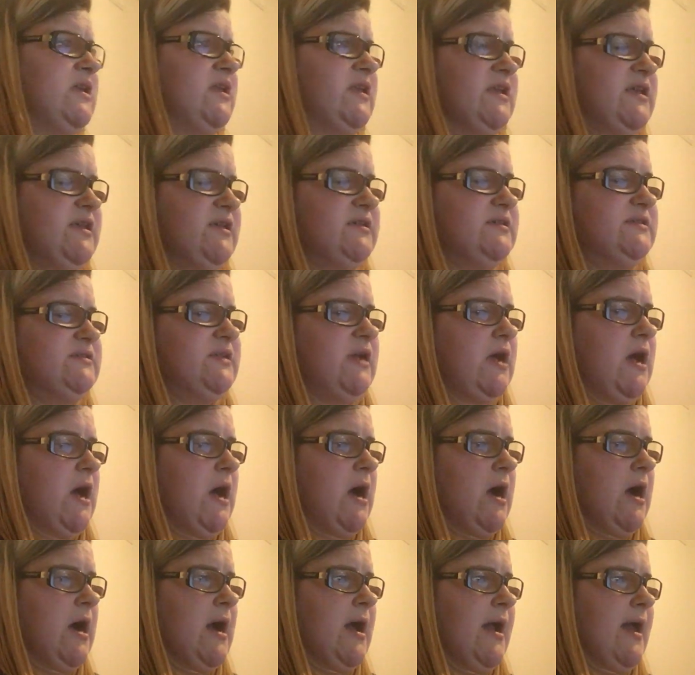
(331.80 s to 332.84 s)
because
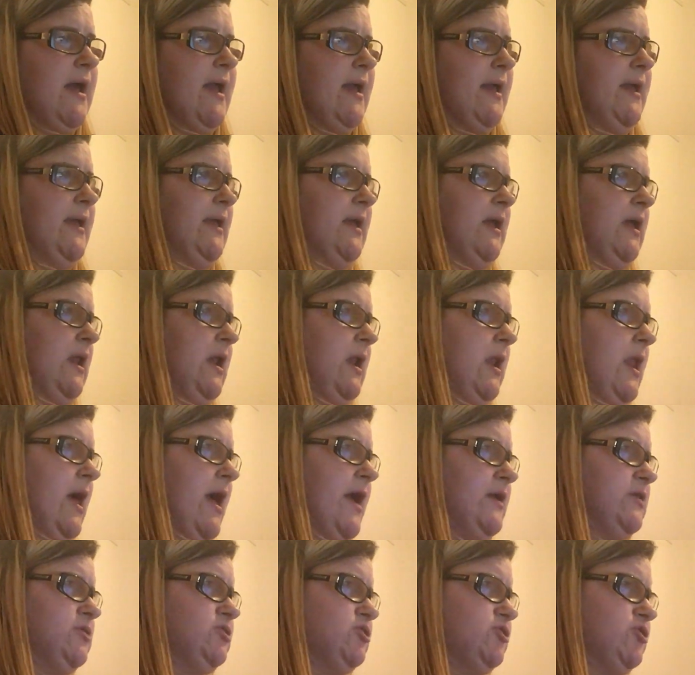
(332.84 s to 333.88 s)
I
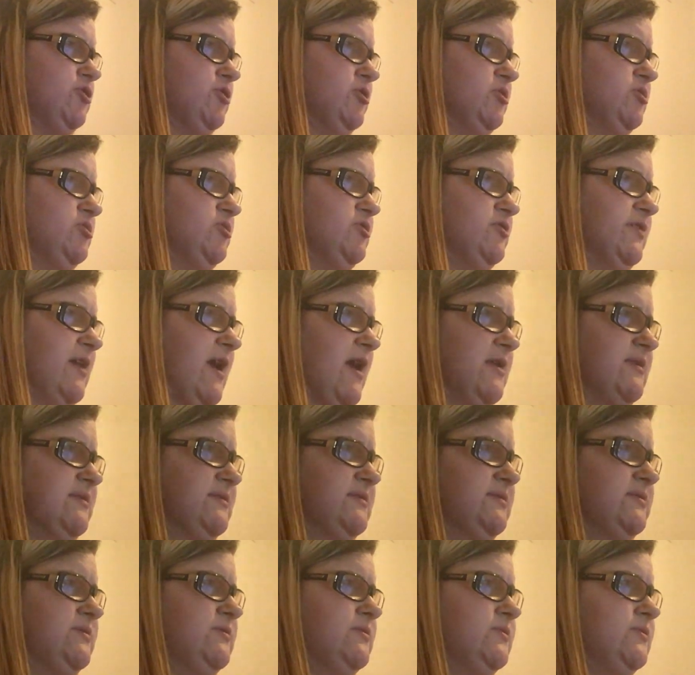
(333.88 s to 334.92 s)
like to go to that
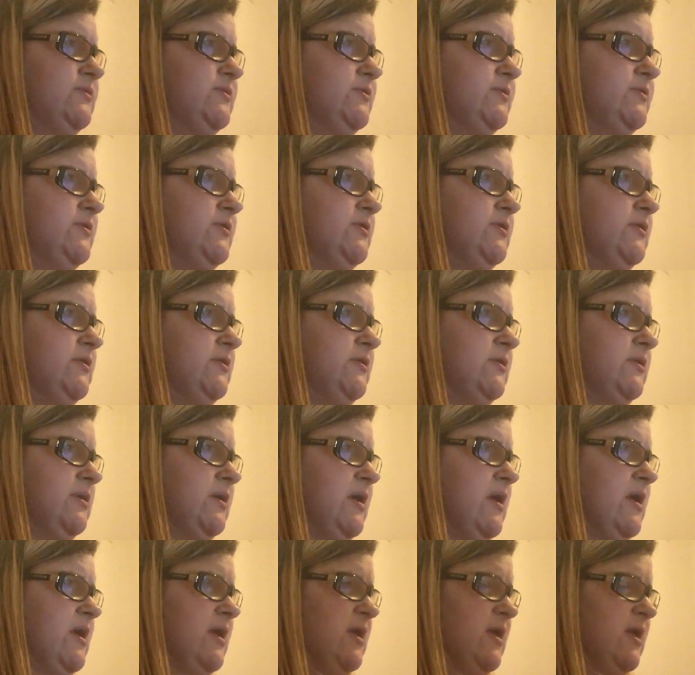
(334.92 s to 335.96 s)
store.
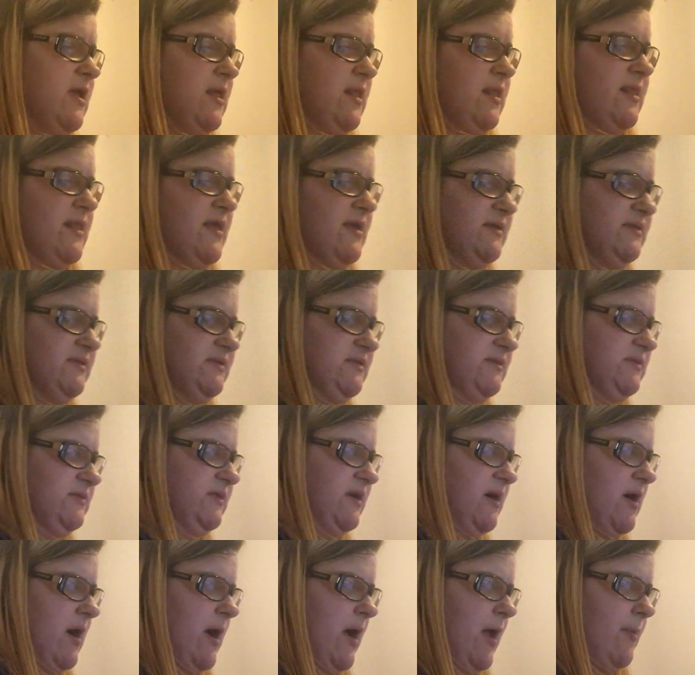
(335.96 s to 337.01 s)
Let's
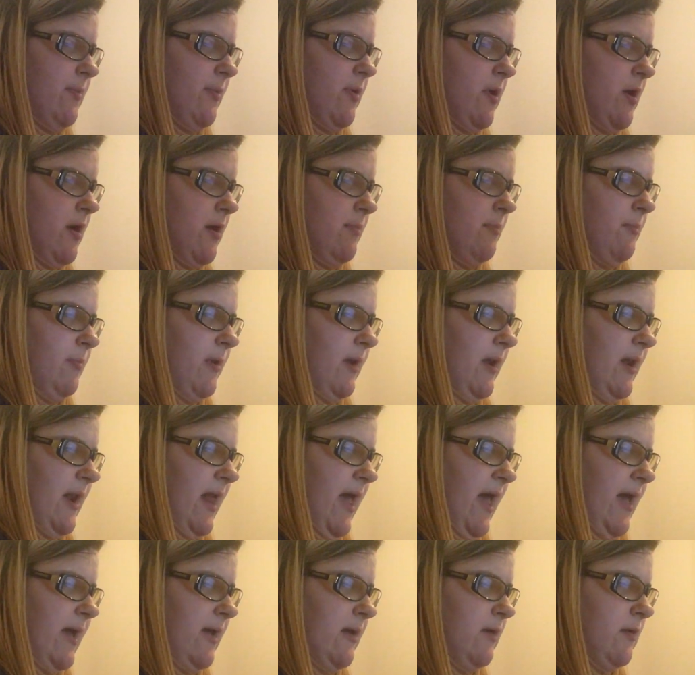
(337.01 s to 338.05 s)
type up
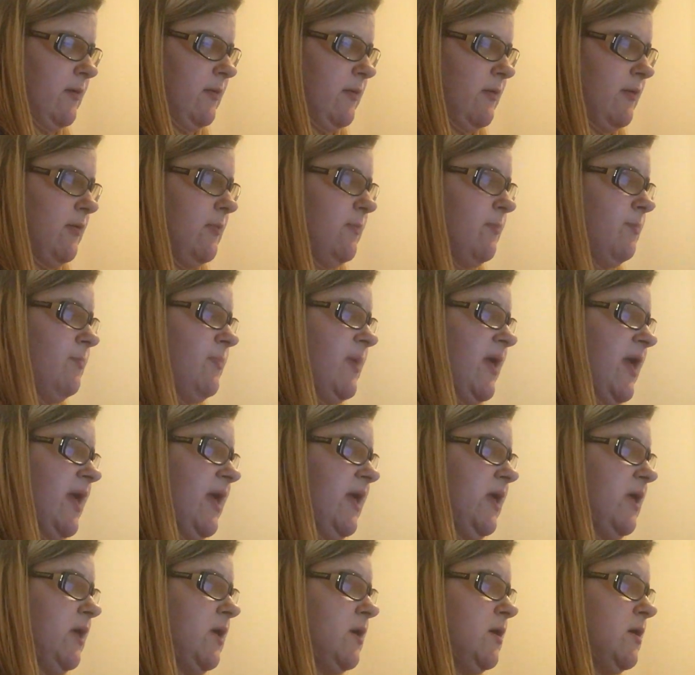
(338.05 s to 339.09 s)

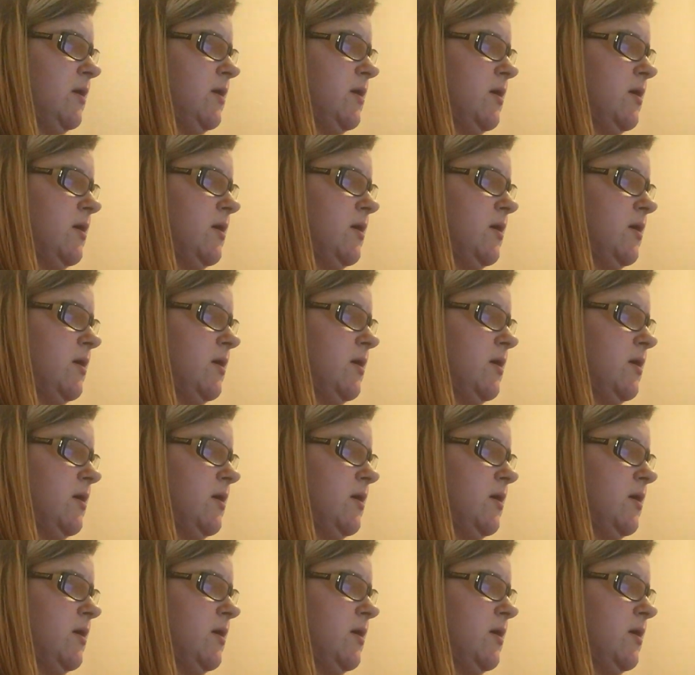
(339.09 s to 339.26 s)
Blackpink,